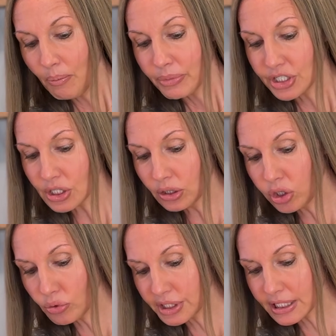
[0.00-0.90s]
But just
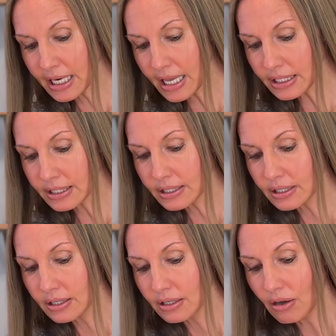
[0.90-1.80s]
loosen it
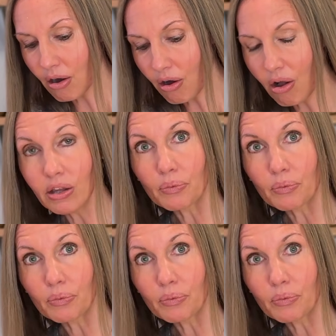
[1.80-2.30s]
all